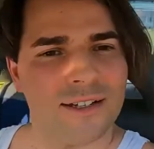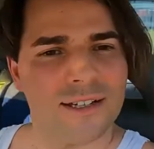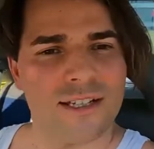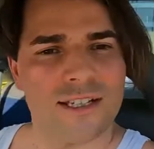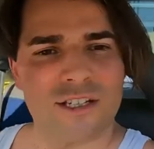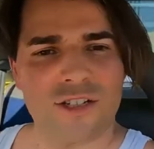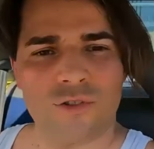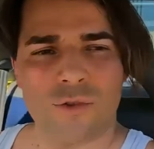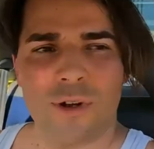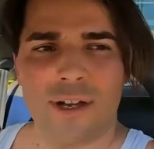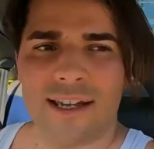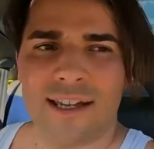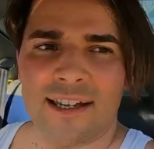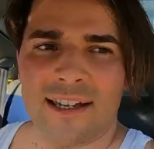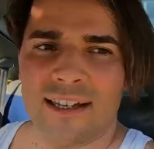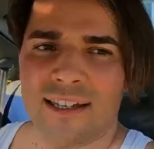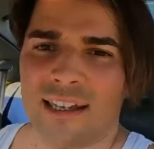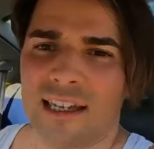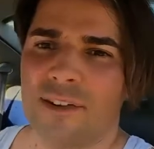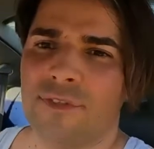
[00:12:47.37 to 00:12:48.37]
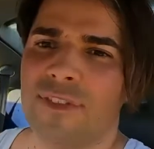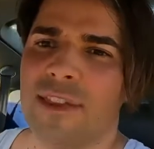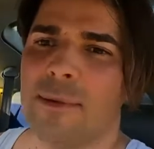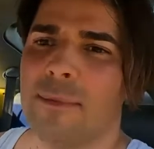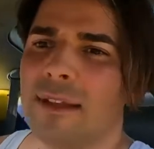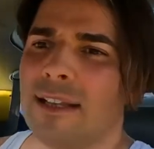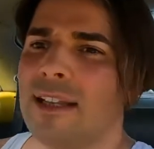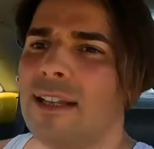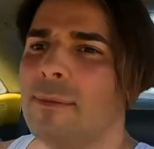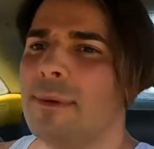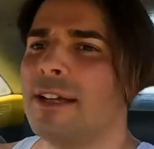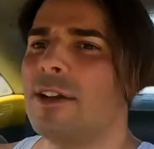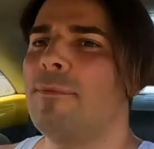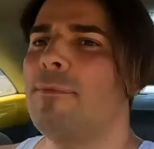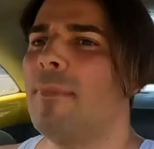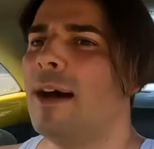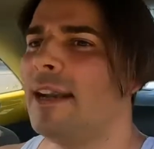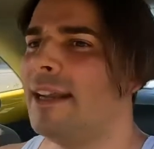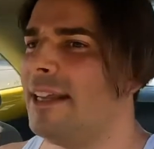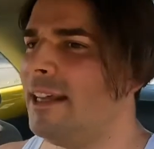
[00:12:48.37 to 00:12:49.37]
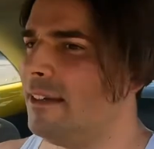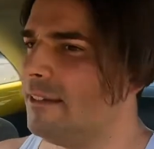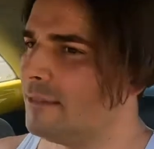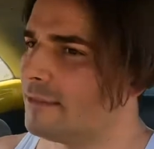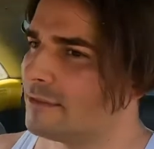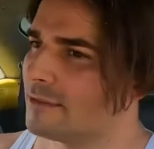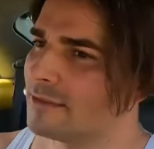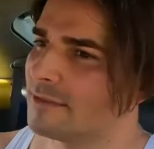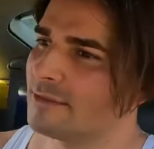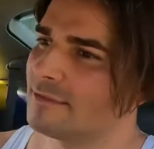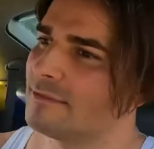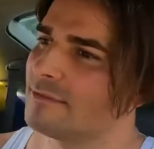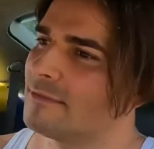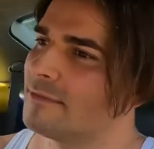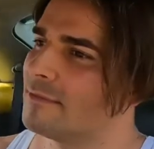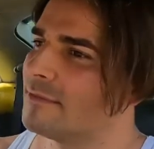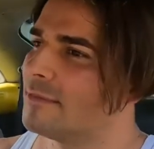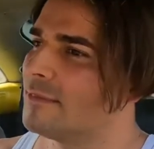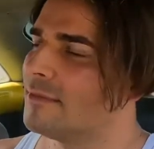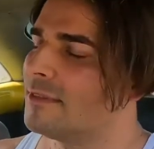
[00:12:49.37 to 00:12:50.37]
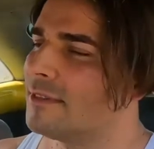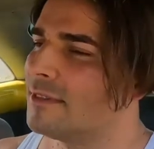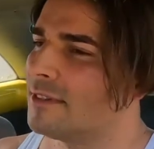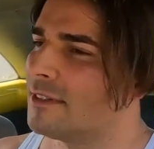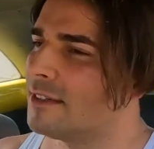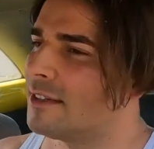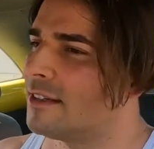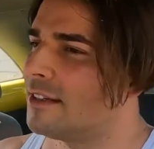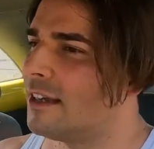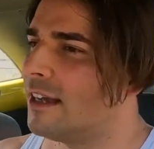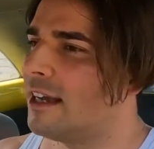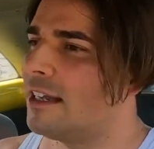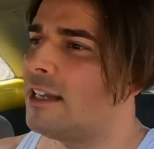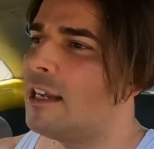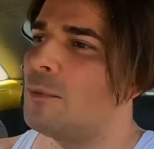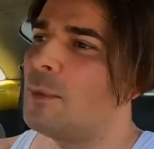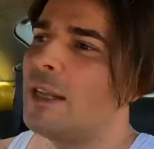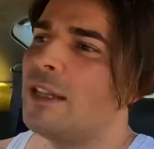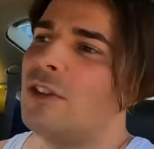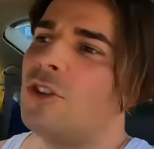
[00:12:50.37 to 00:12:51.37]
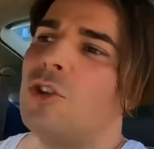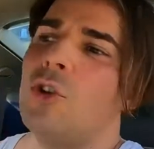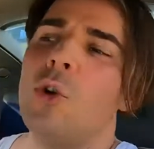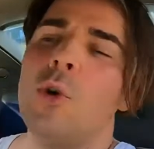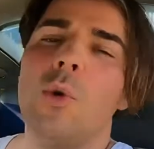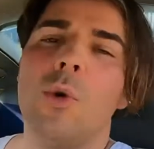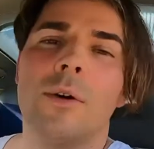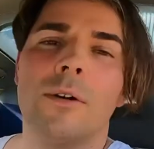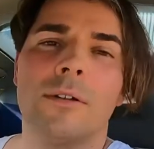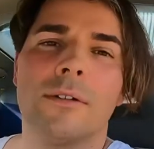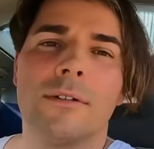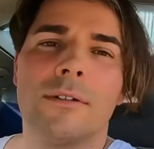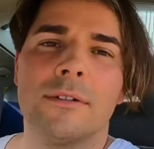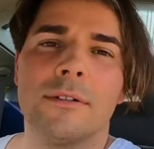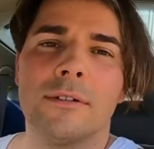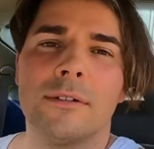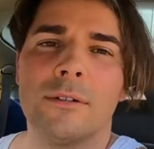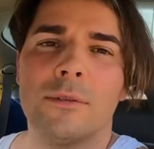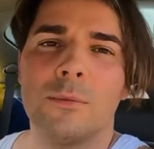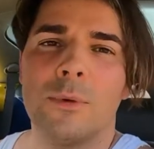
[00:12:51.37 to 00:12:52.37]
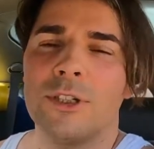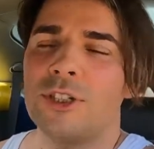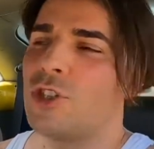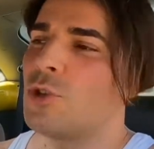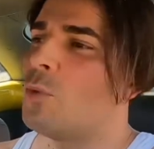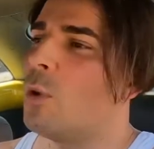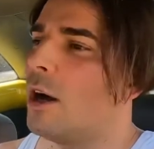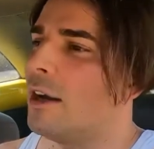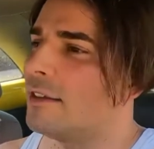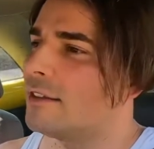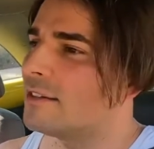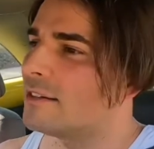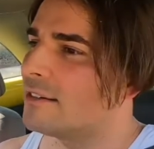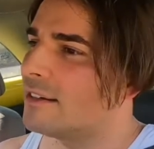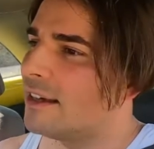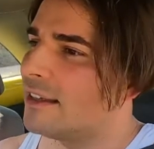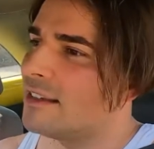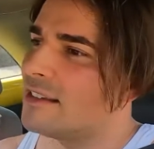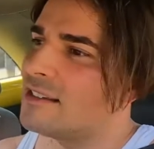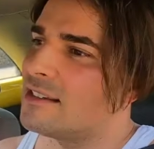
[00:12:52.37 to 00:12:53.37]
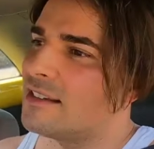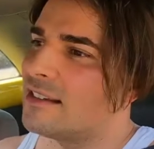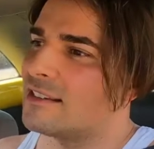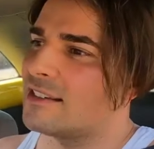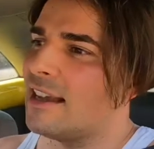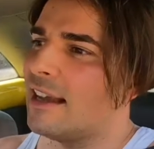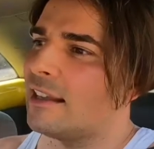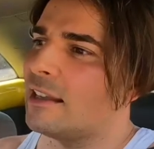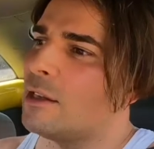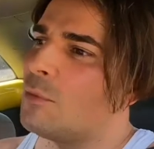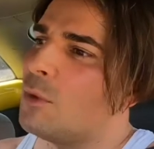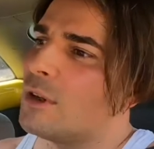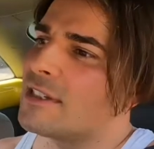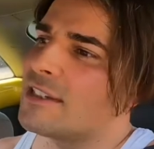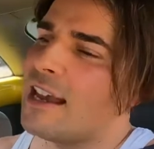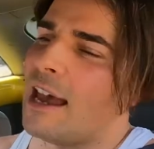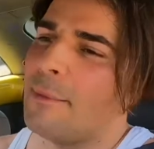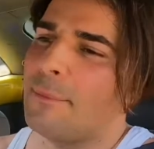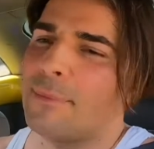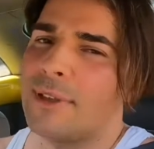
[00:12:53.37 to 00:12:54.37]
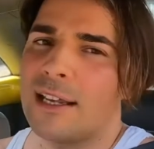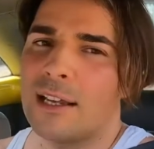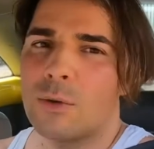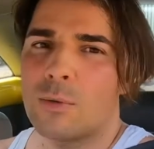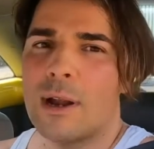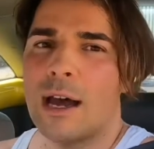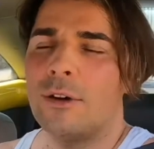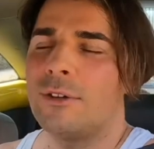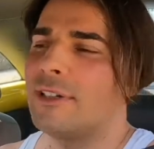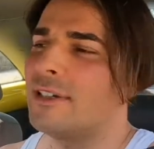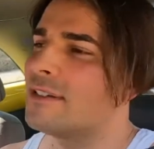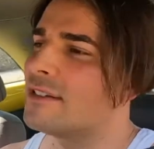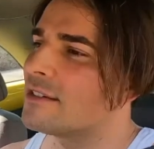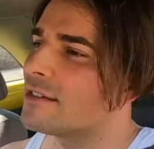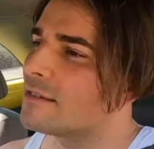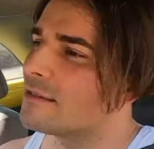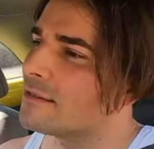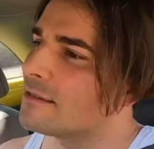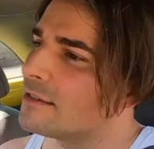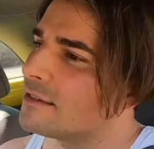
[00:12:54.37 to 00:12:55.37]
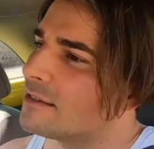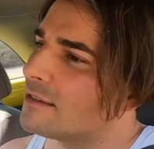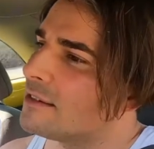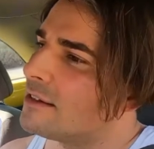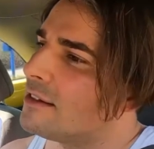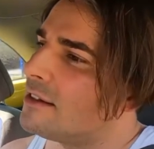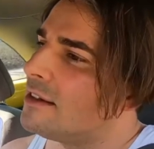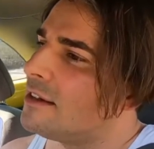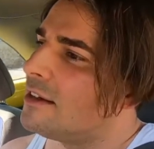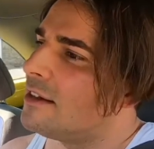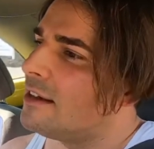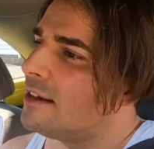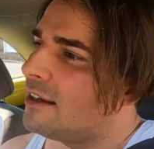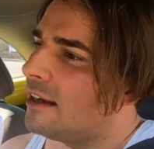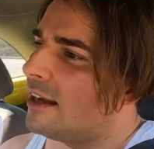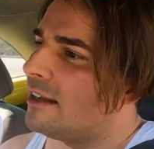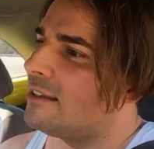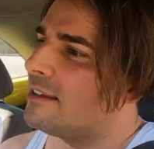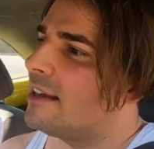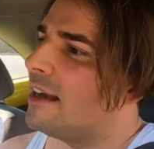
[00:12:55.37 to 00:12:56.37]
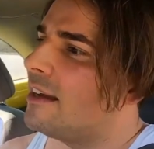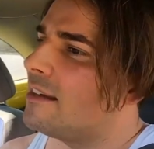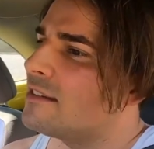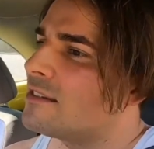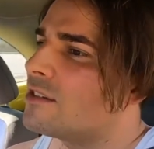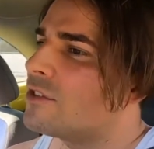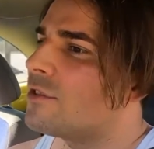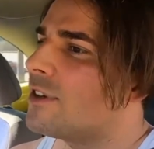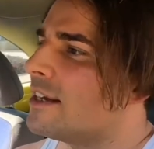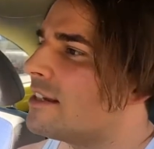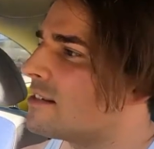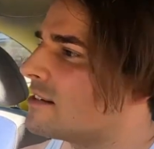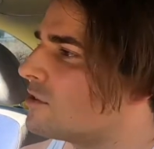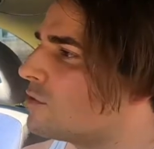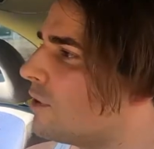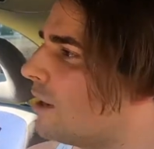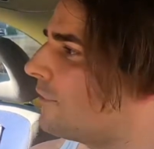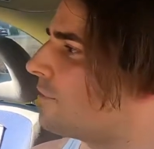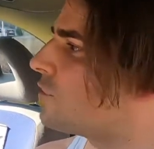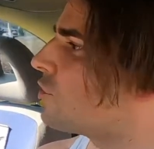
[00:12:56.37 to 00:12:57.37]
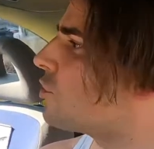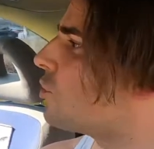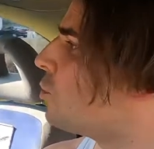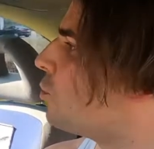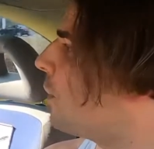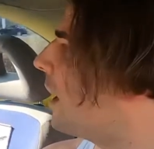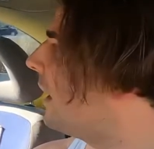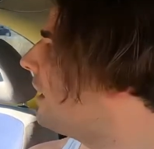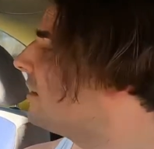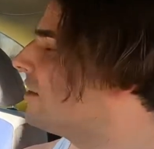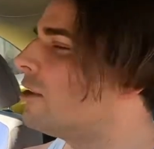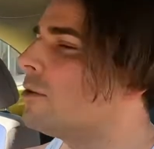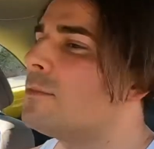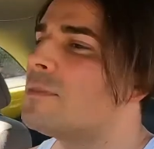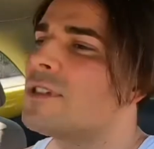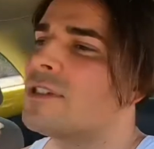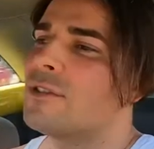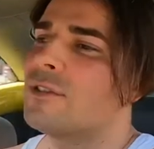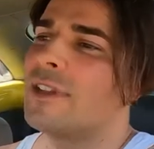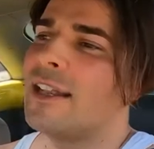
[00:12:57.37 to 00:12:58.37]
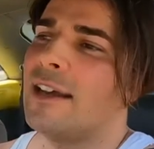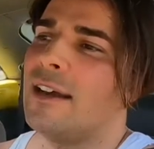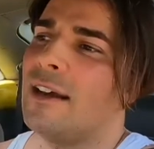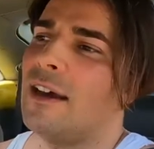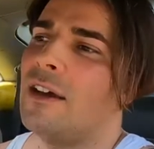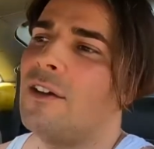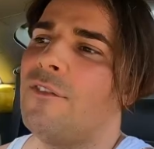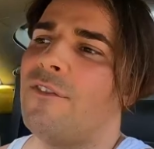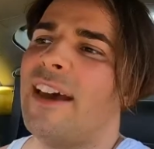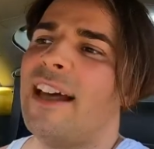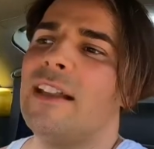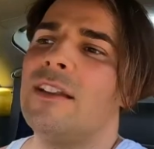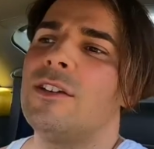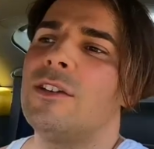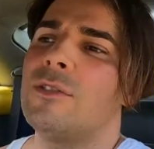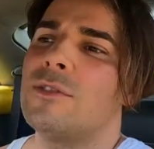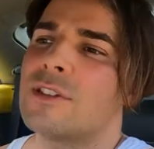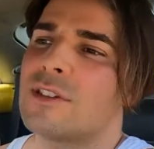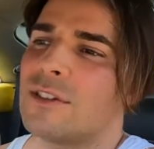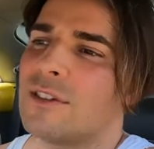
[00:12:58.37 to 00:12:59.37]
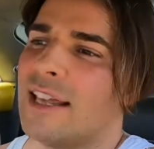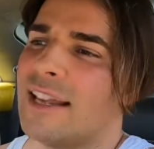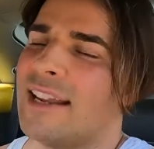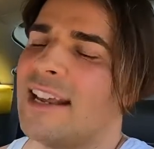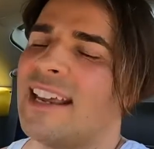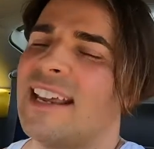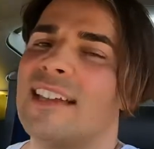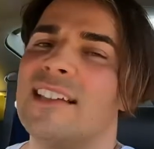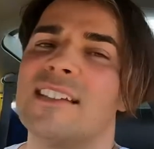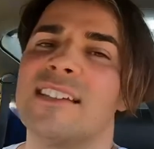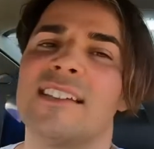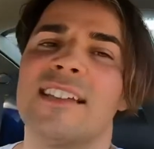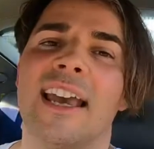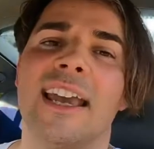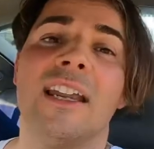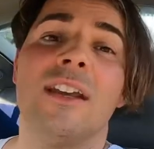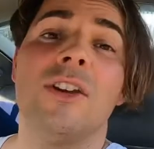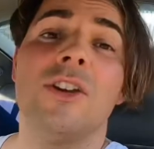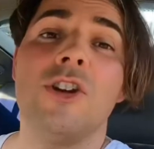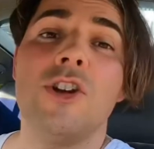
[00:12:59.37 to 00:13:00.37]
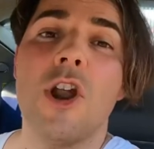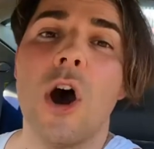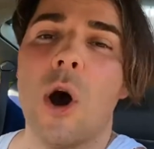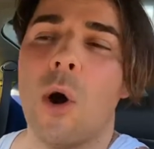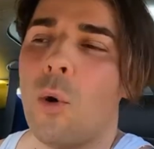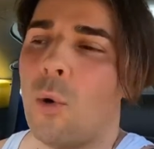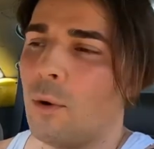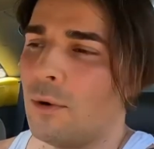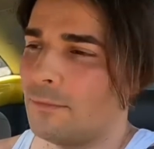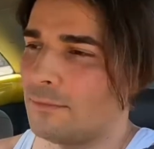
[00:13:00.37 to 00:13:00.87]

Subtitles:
So give them a little bit of money and they will do what you want. And this is exactly what's happening around us. And the answer is to have true values so that they can say no.